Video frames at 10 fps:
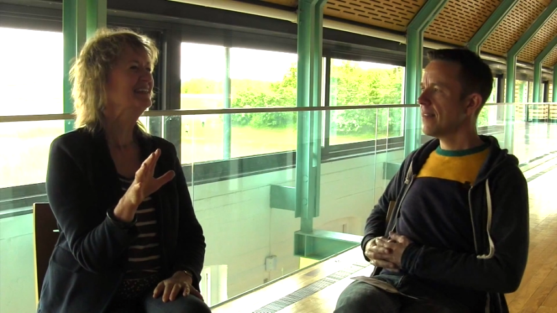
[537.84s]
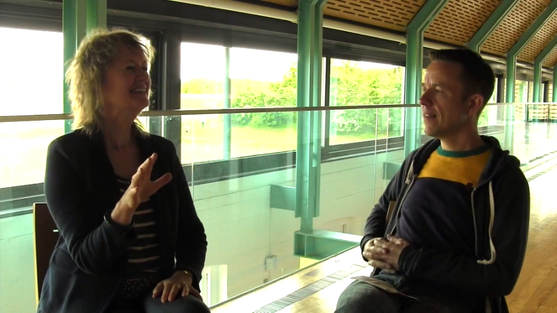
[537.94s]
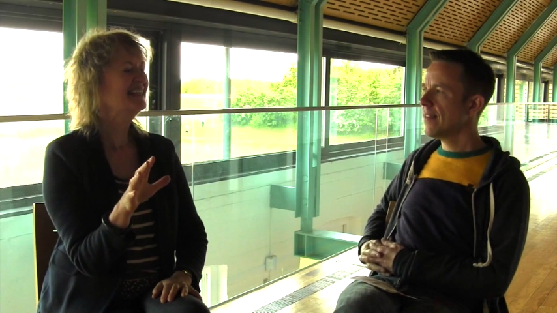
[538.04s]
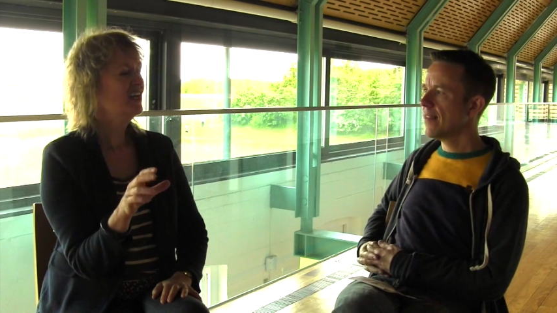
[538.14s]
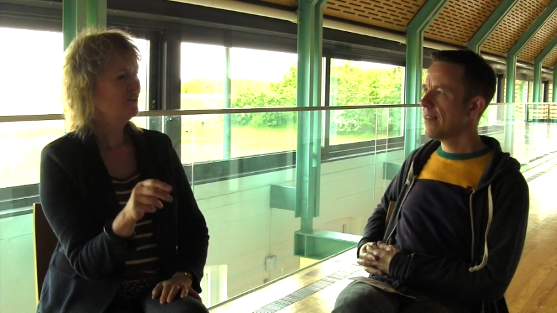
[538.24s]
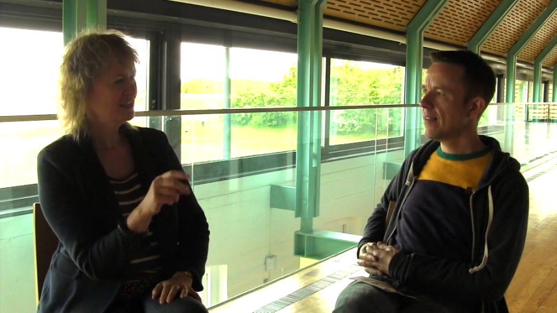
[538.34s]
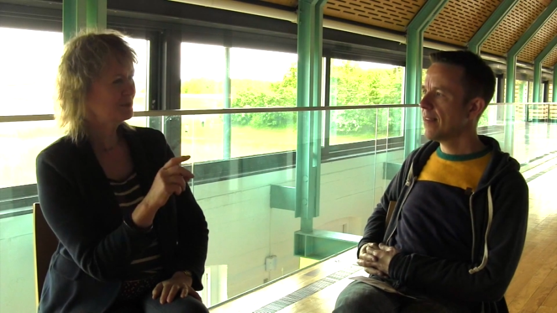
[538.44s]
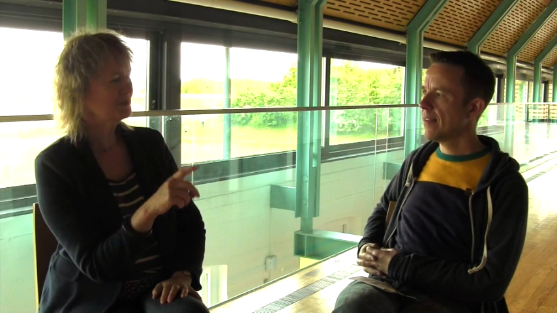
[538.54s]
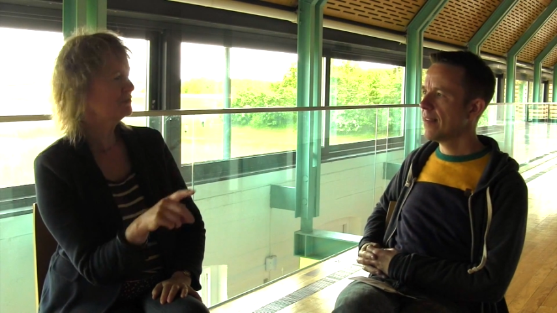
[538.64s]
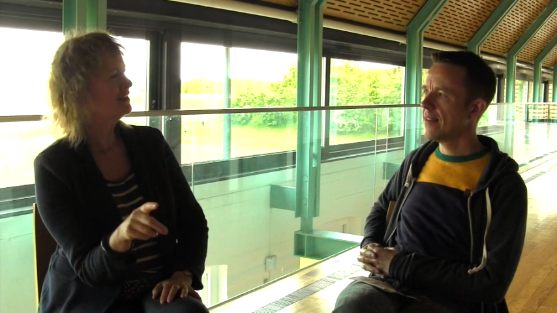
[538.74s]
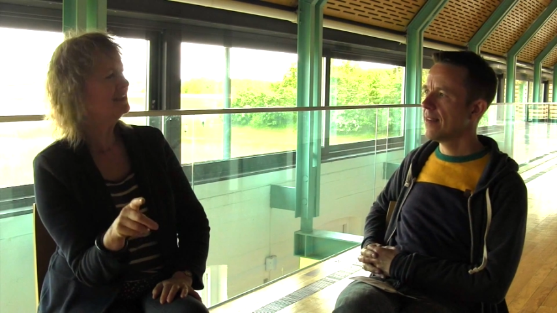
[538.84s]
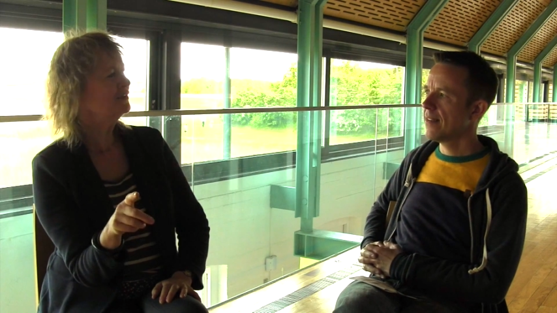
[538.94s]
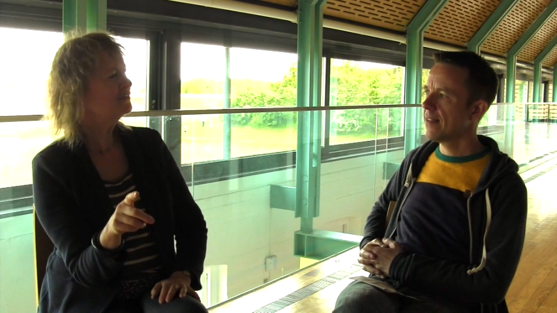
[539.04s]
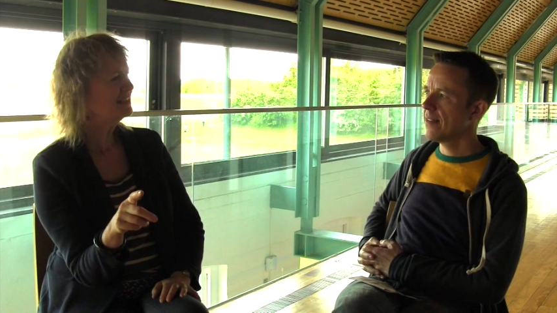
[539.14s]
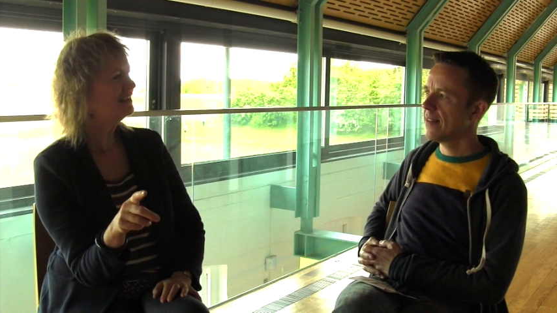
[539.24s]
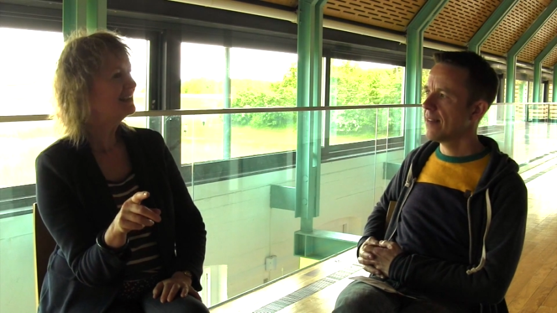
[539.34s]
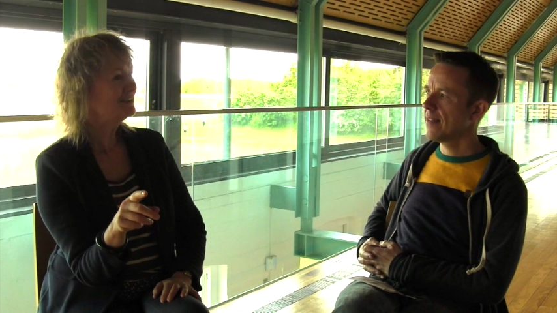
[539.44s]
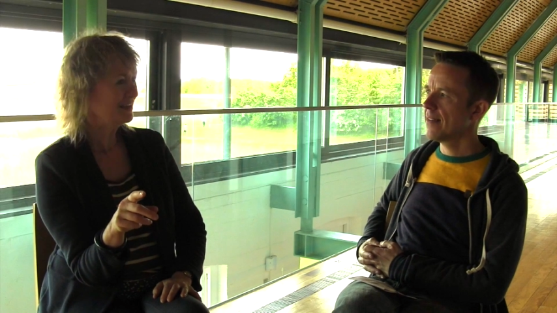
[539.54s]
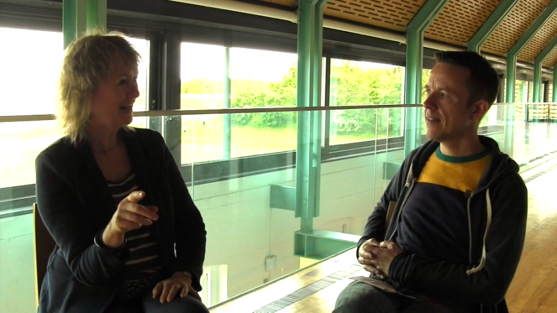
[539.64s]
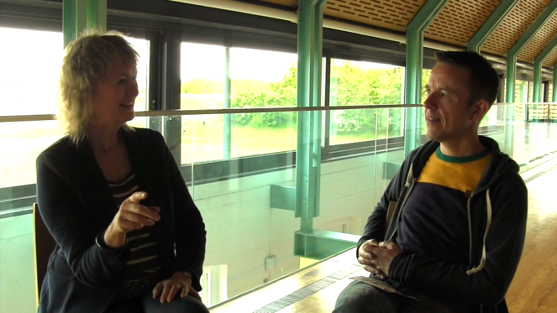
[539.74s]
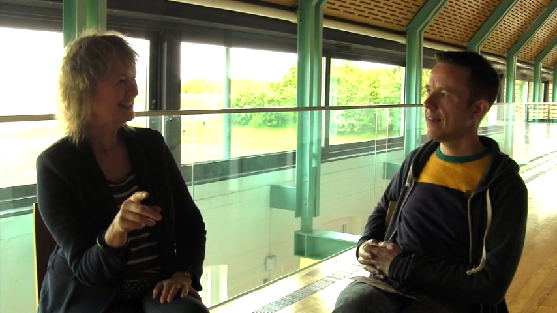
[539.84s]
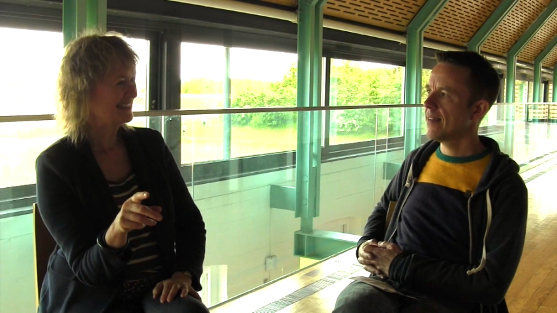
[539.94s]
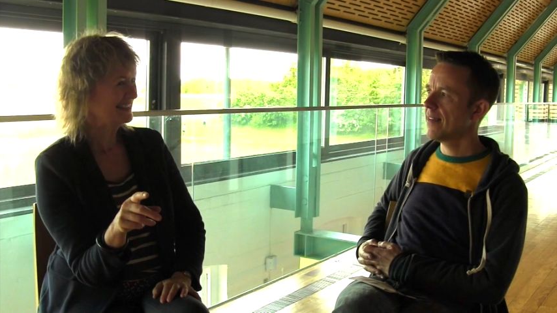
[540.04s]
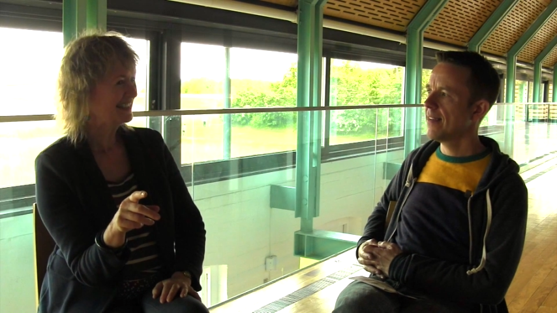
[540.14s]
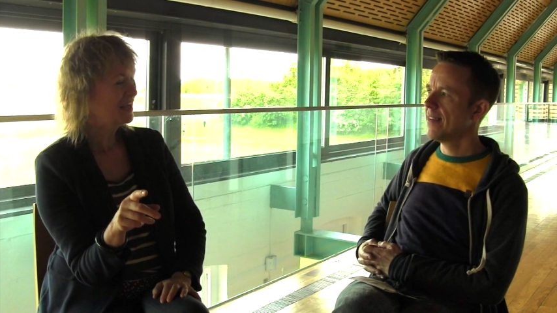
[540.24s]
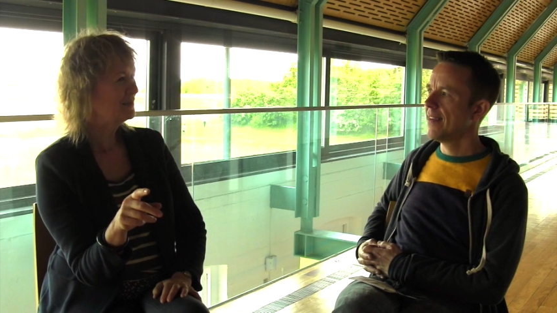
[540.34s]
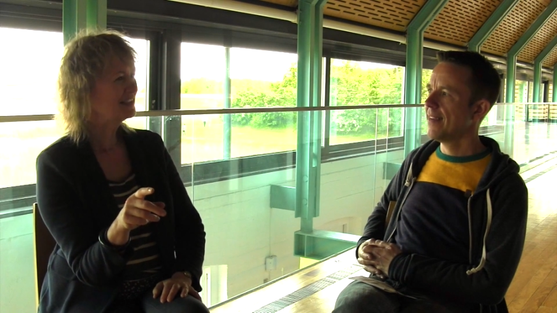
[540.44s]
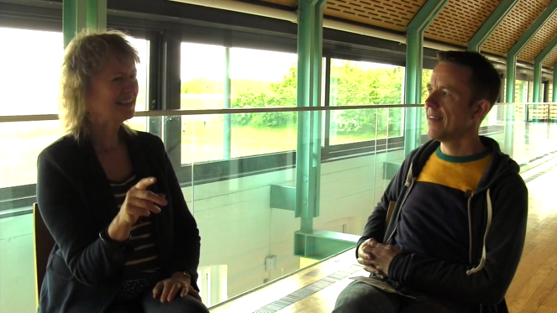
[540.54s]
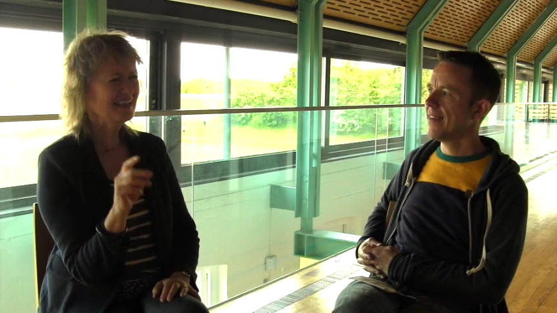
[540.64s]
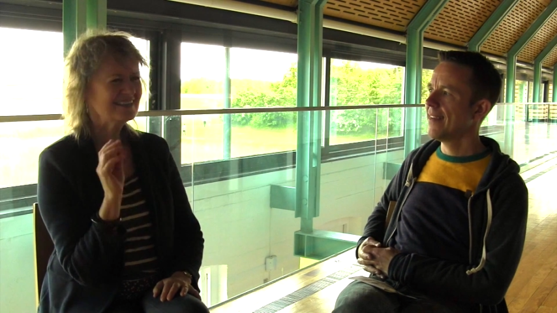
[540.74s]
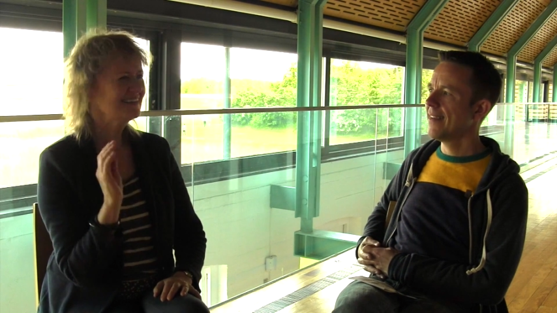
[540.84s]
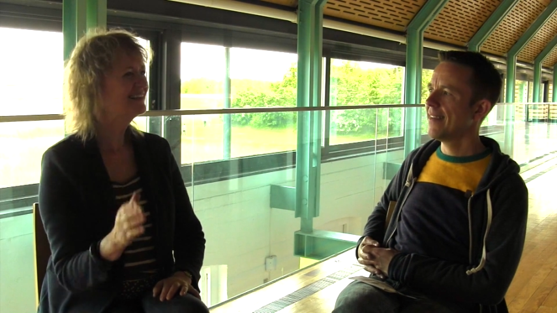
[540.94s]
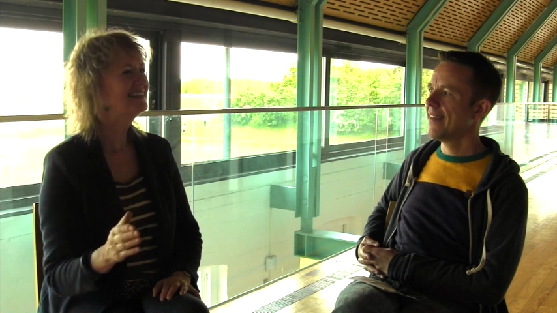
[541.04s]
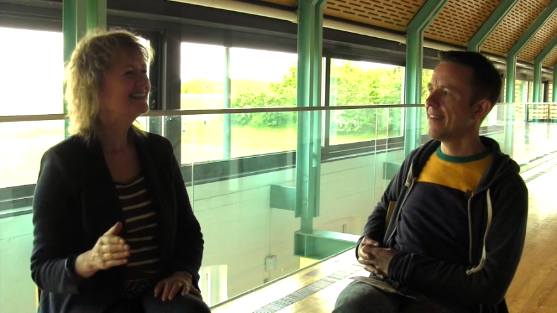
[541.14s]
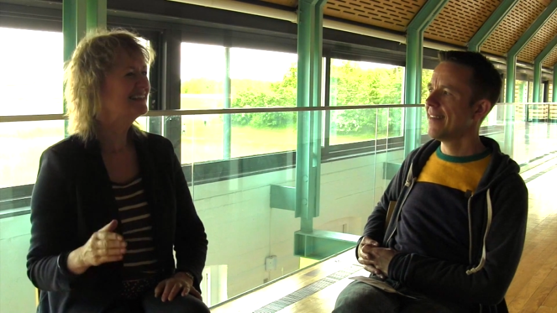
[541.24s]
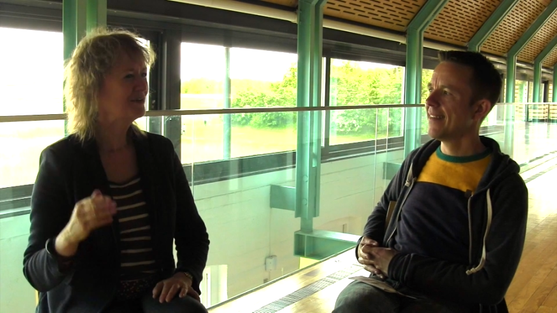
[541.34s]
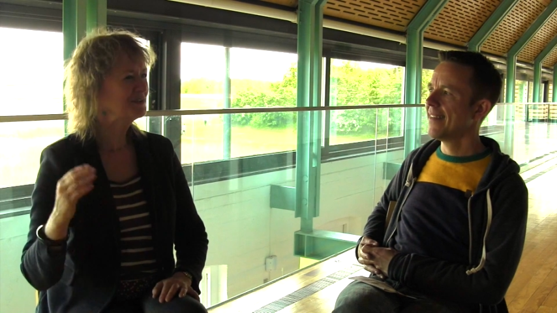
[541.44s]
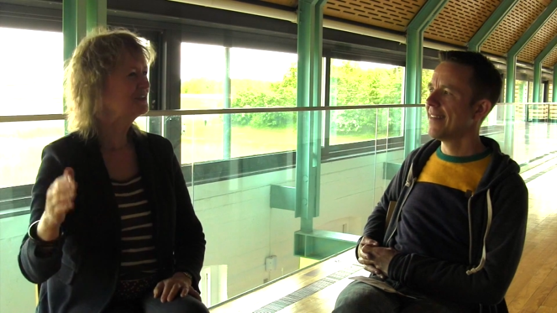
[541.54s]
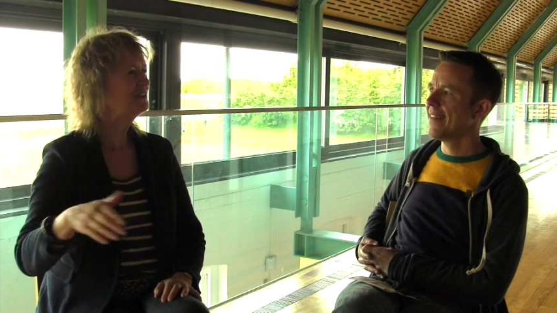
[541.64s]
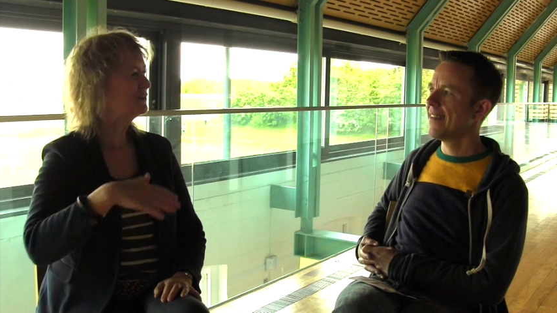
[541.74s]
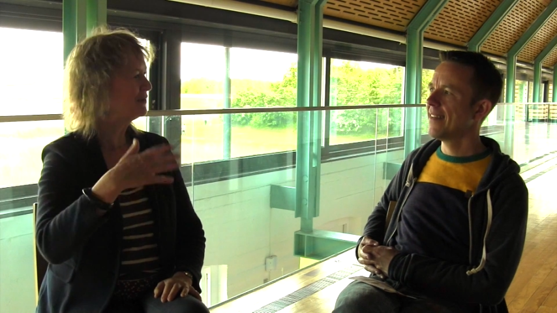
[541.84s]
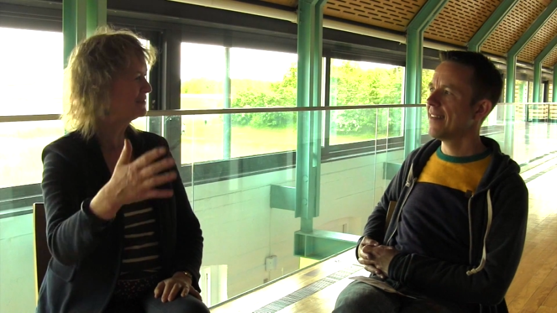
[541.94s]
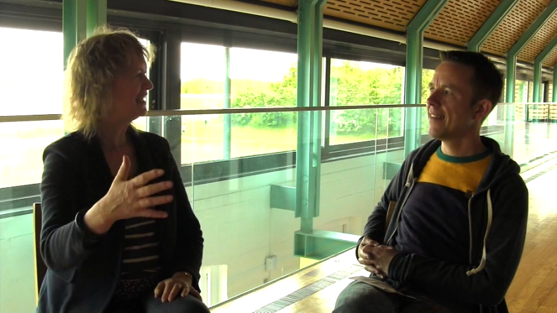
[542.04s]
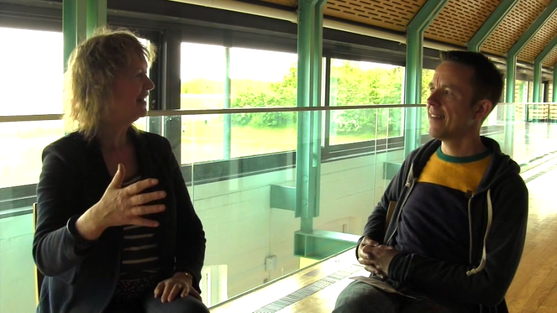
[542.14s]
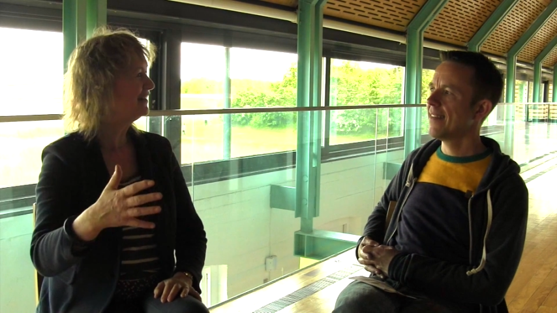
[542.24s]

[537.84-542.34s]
Speaker 1: note, this was written on the Isle of Harris because I had this idea that I was going to go up to